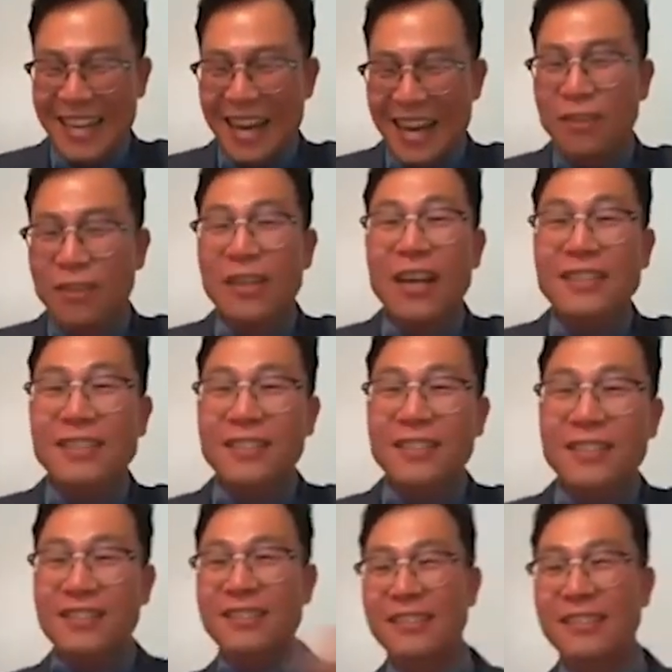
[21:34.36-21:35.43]
you guys,
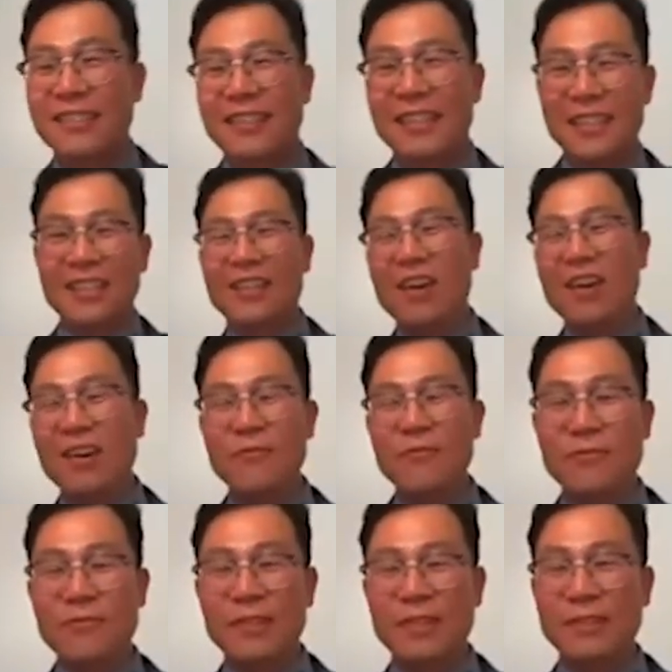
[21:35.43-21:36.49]
you know,
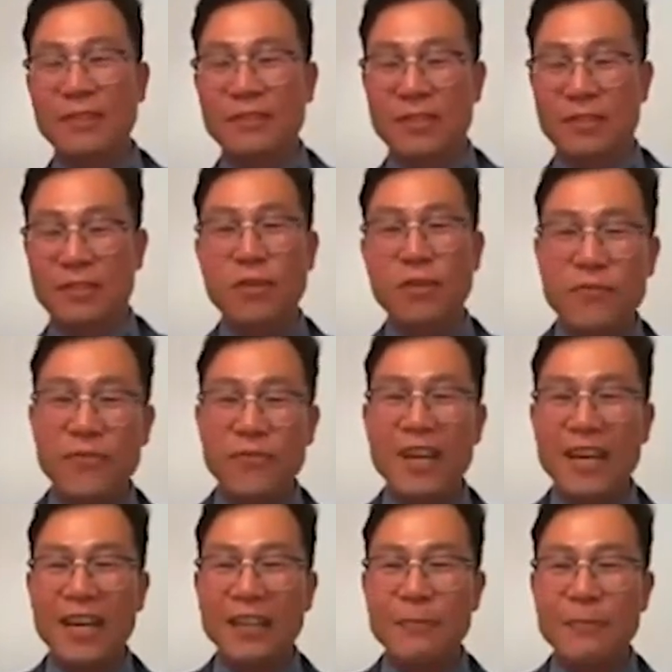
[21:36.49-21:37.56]
do you feel
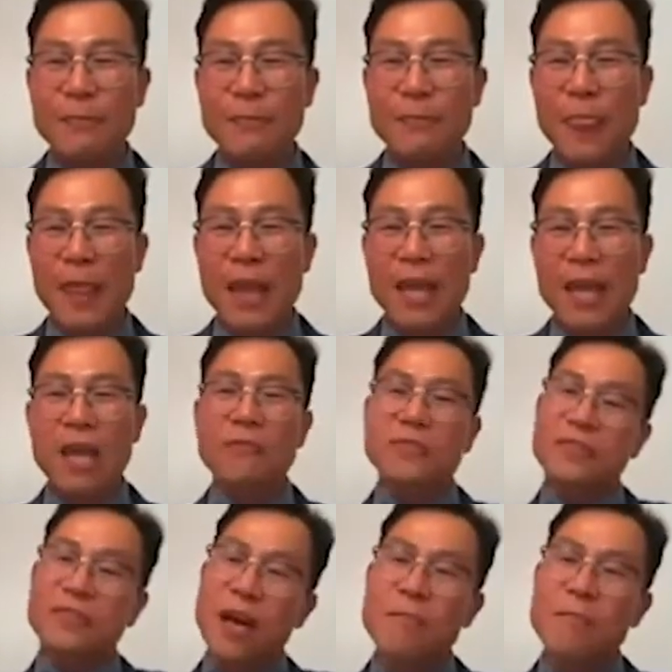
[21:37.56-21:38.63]
it? If
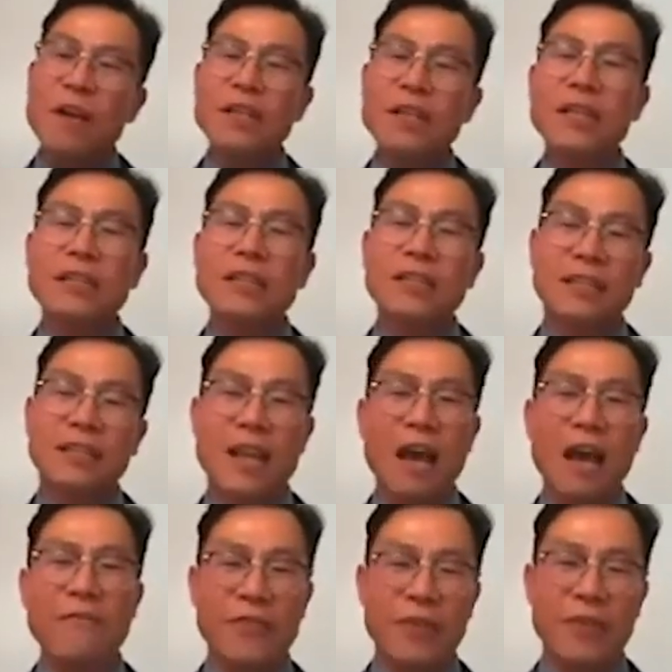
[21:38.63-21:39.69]
someone is
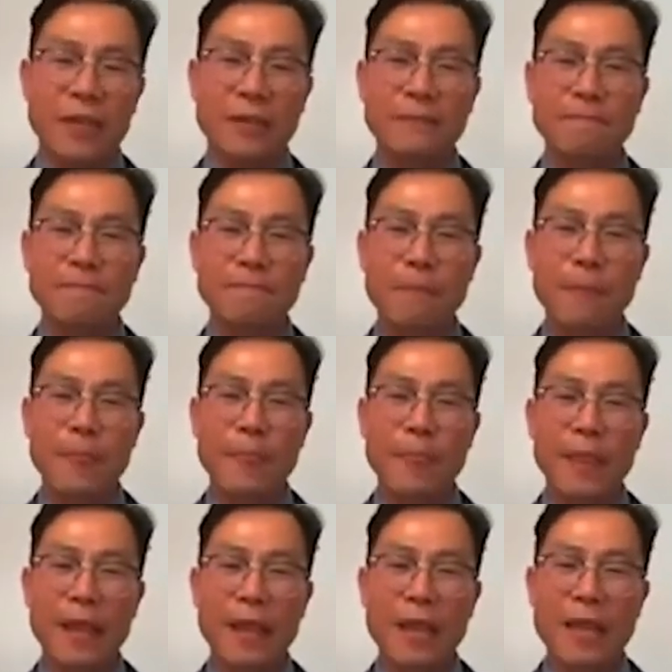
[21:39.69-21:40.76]
laughing,
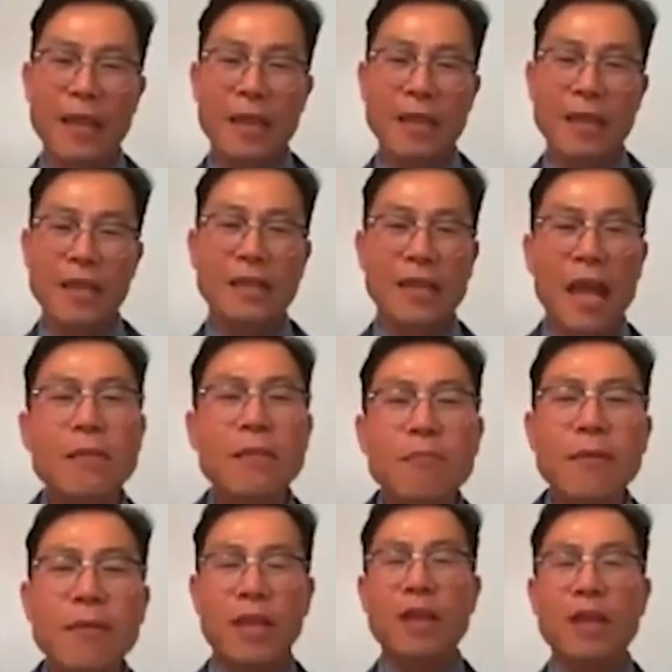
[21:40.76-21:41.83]

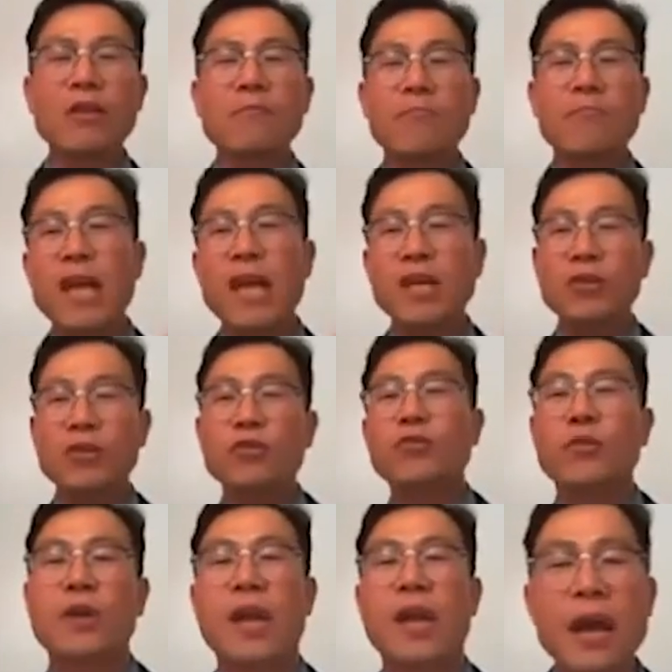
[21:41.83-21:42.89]
then that'll make you
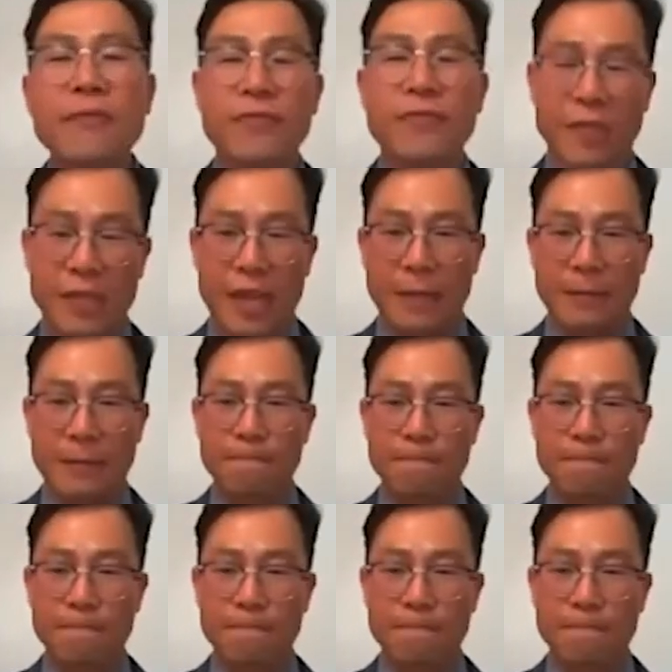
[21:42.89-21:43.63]
to laugh again,